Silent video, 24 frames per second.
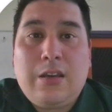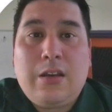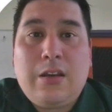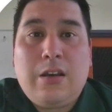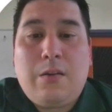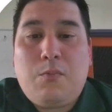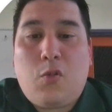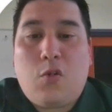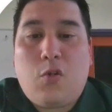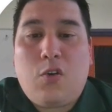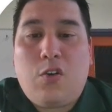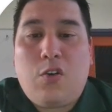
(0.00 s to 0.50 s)

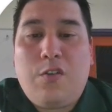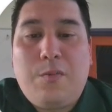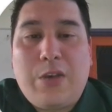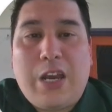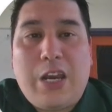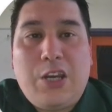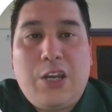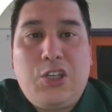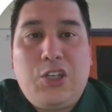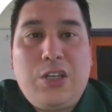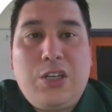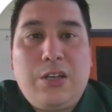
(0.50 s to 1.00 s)
More
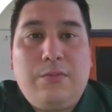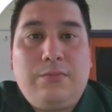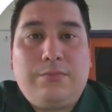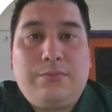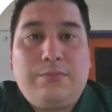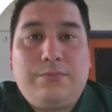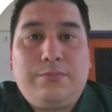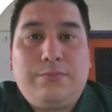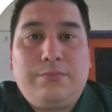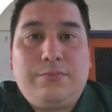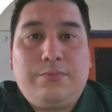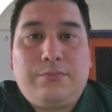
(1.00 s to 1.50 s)
information
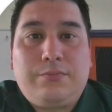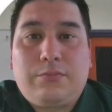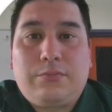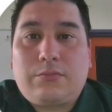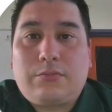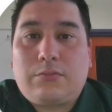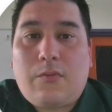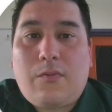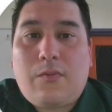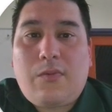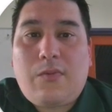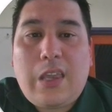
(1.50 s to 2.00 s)

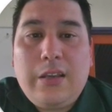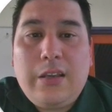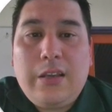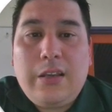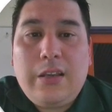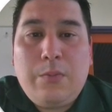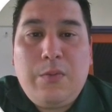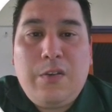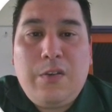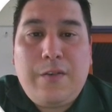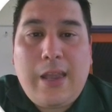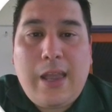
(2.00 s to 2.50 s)

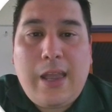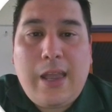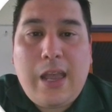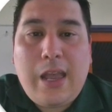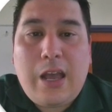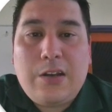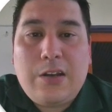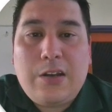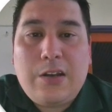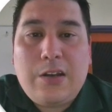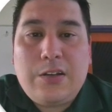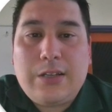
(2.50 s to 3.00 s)
can be
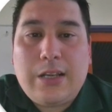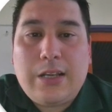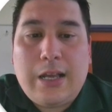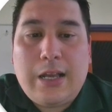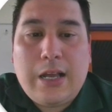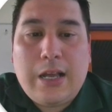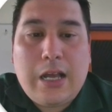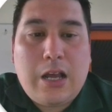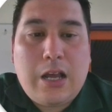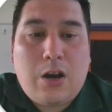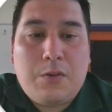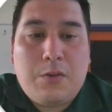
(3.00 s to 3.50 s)
found
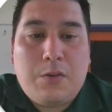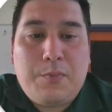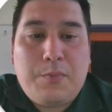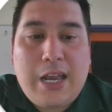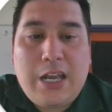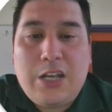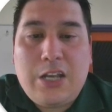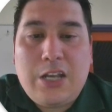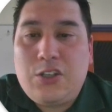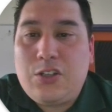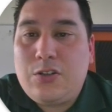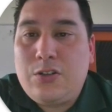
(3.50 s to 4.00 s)
on
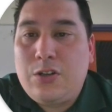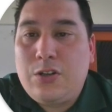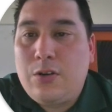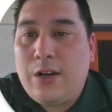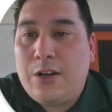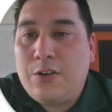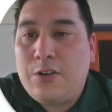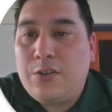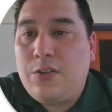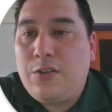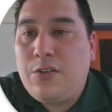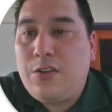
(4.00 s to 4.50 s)
page
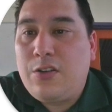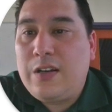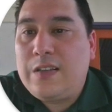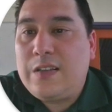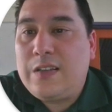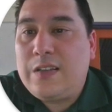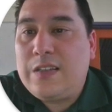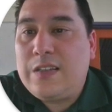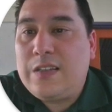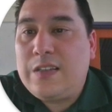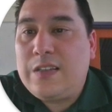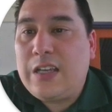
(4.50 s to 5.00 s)

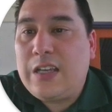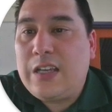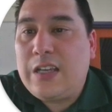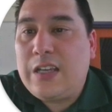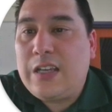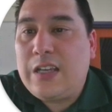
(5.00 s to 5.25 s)
237.